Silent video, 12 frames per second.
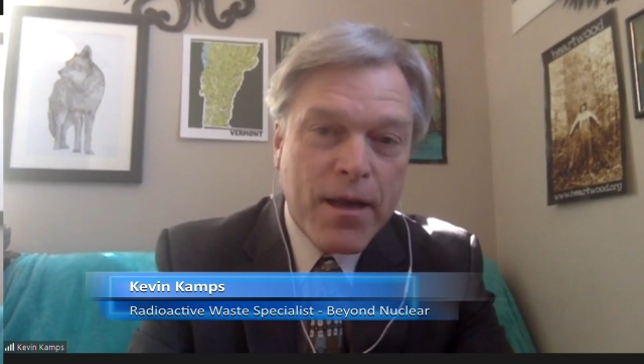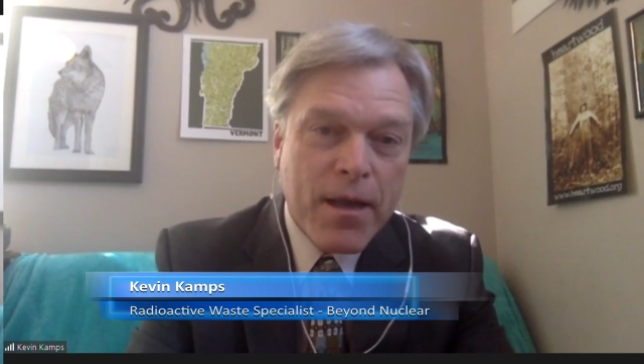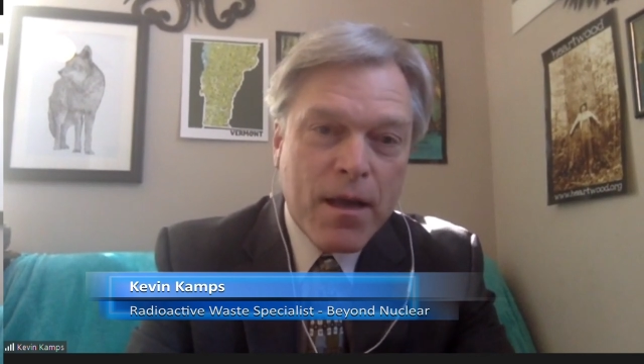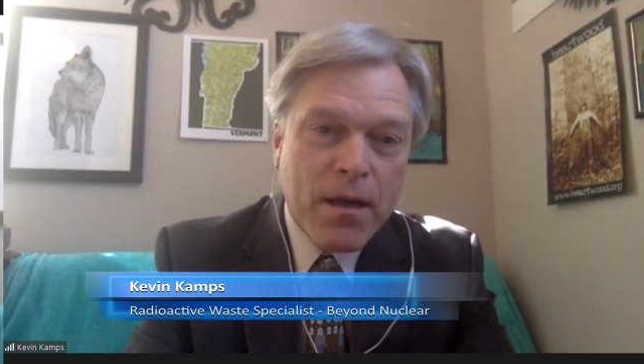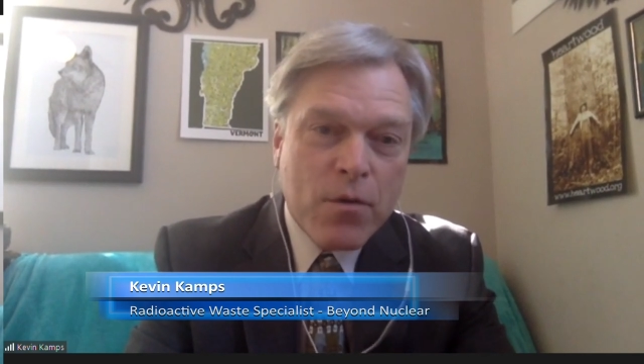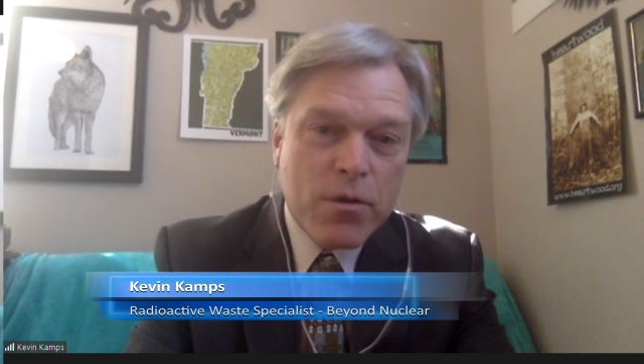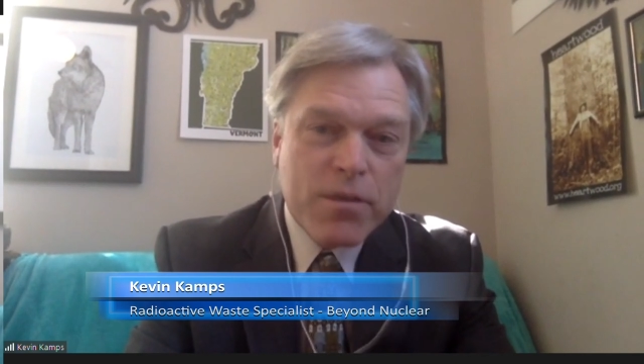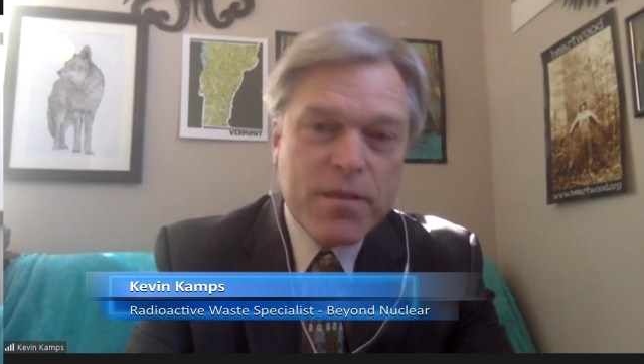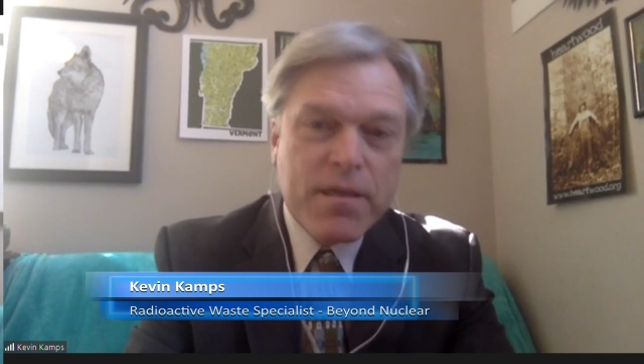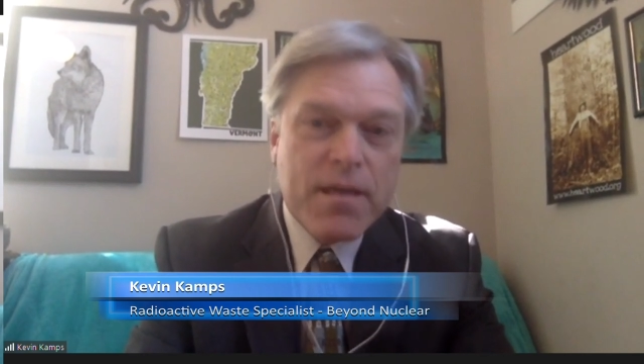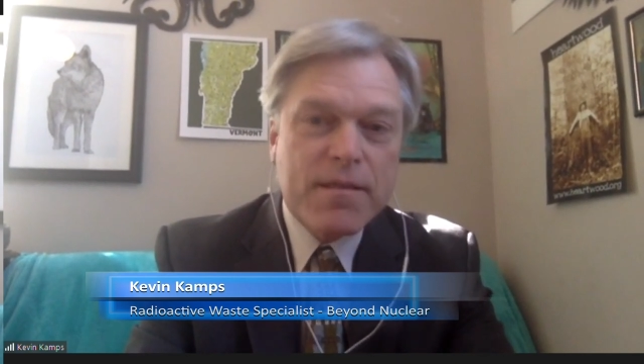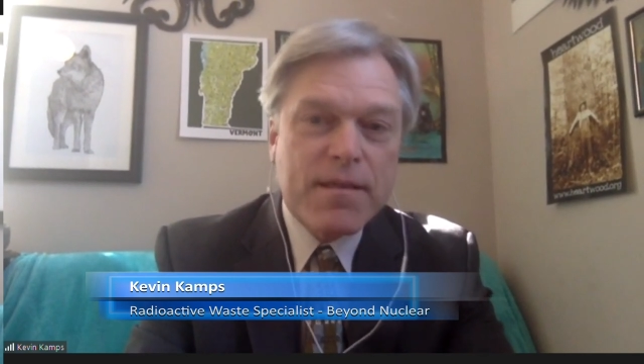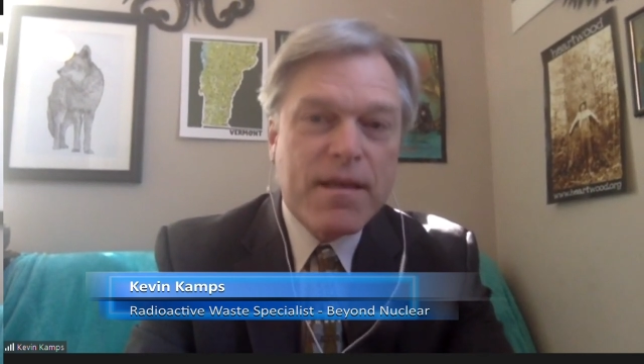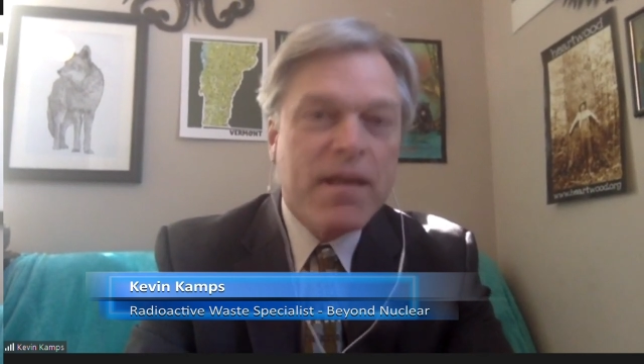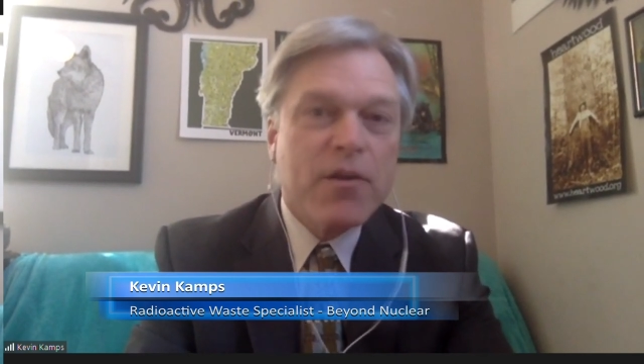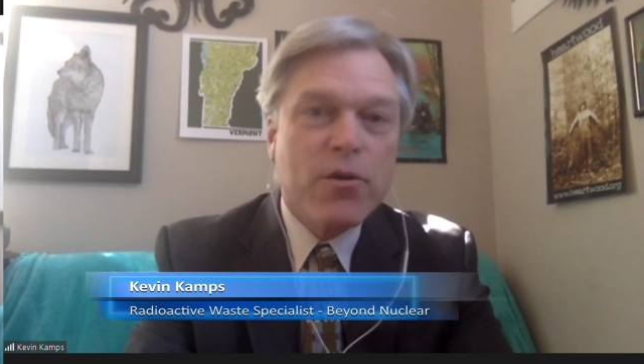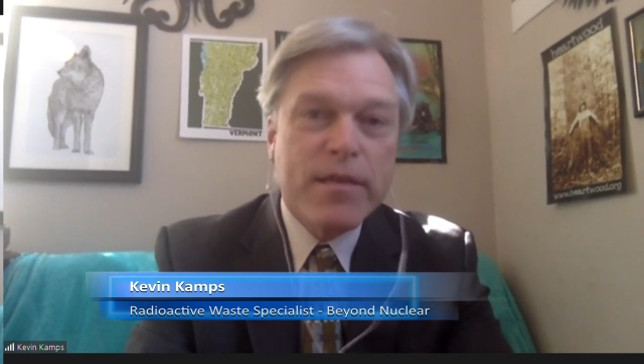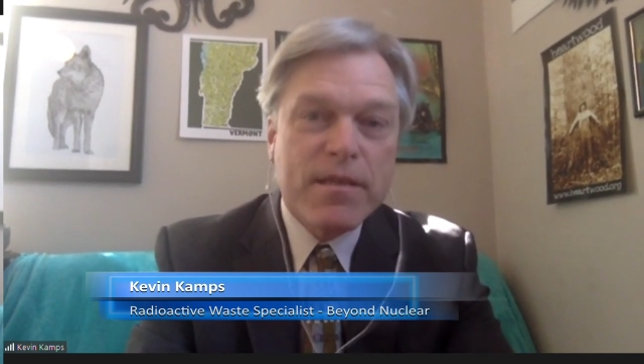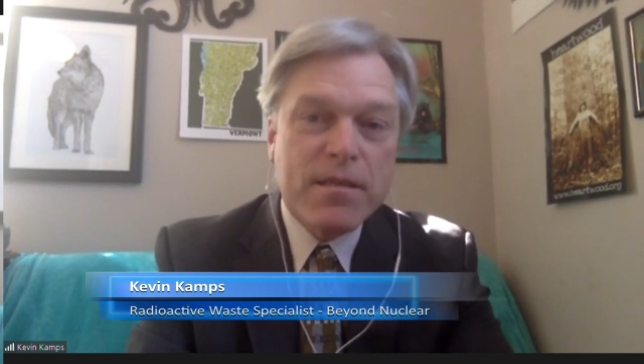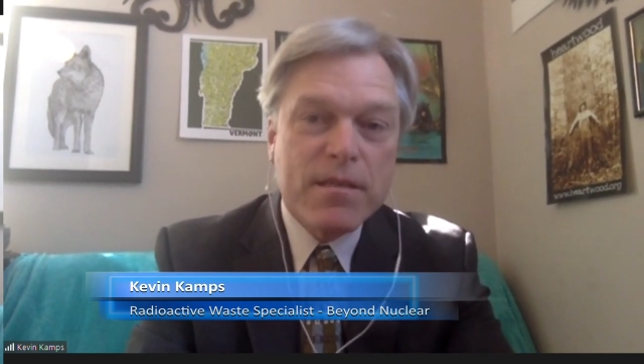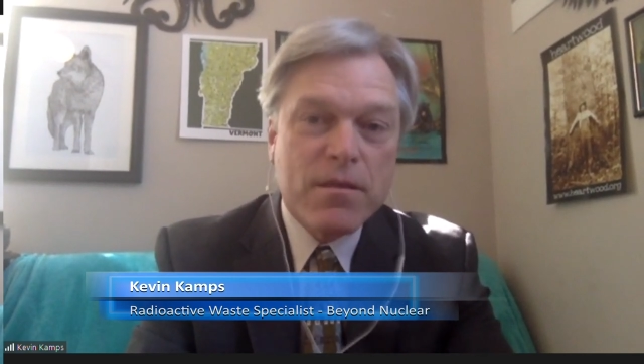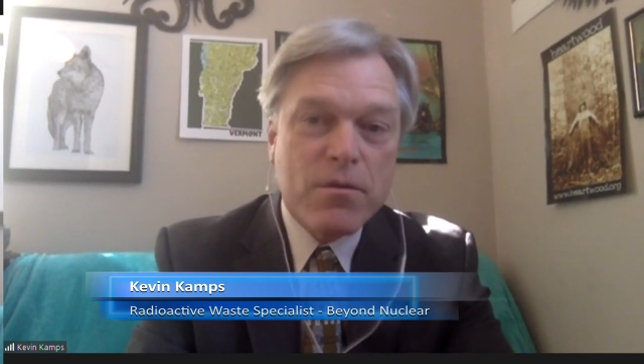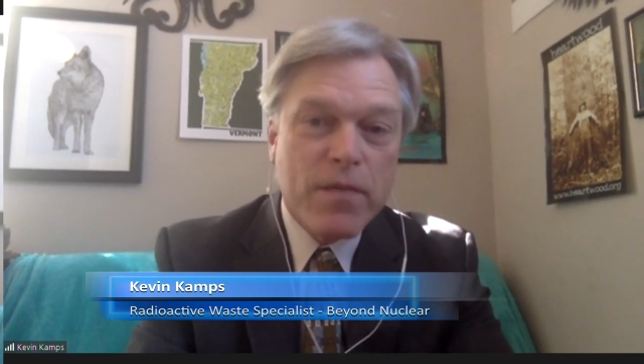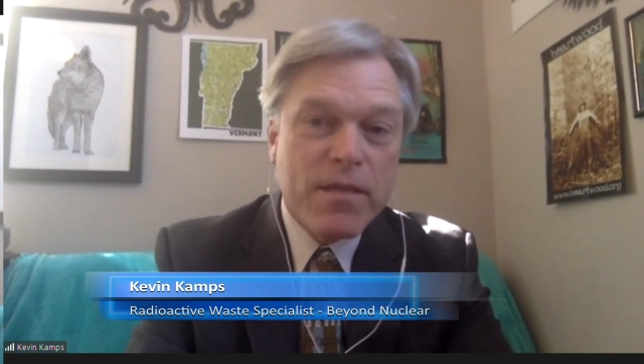which just increases
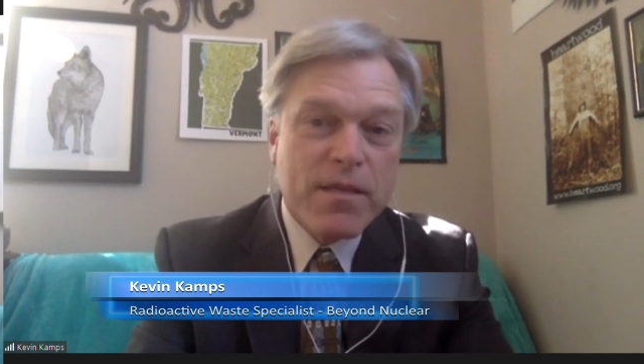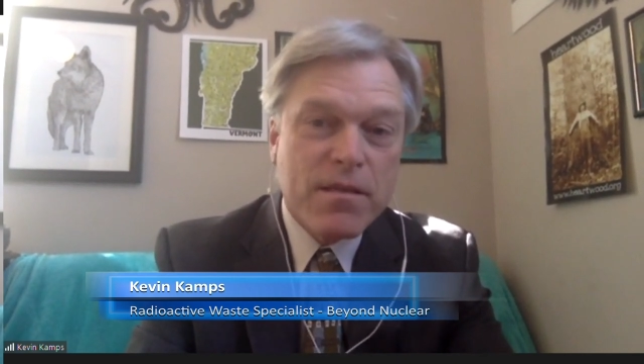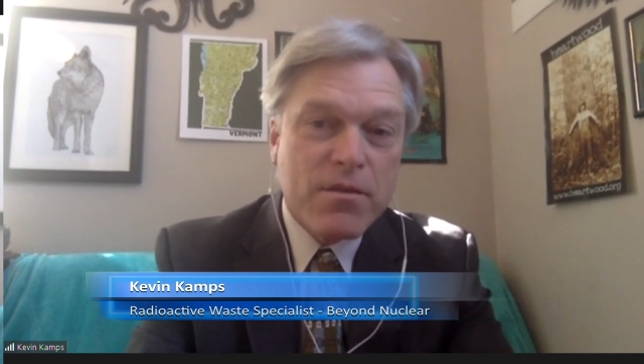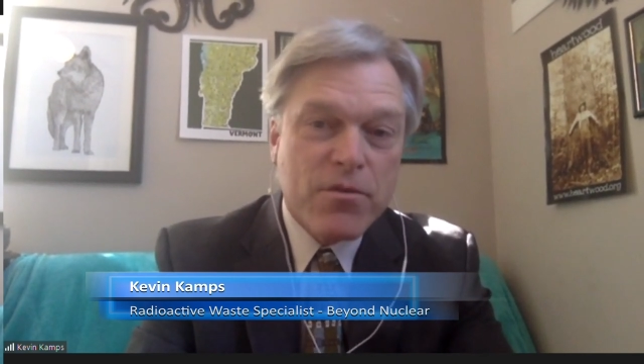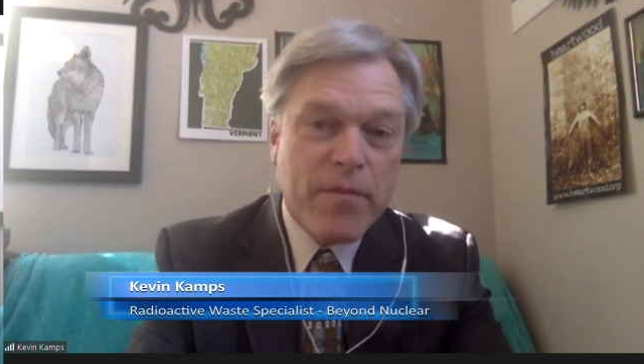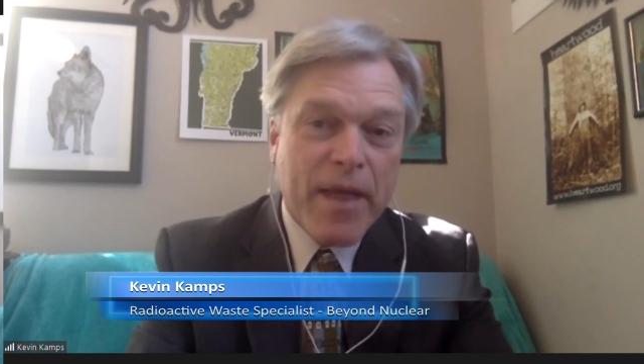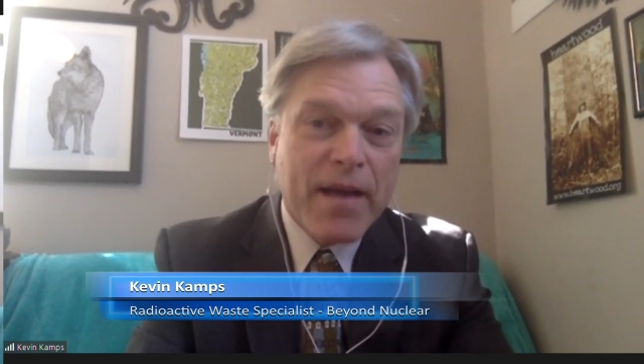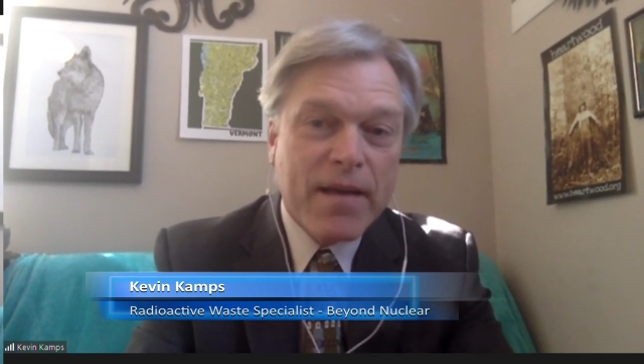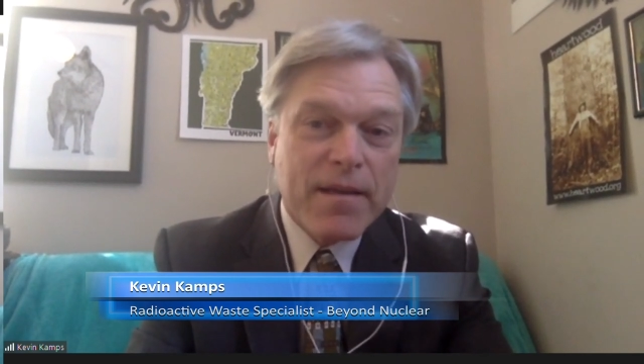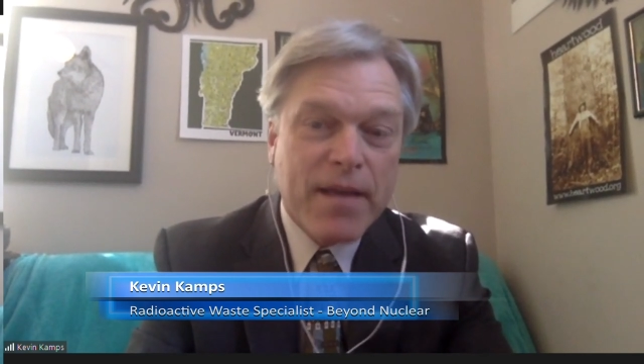the risks dramatically.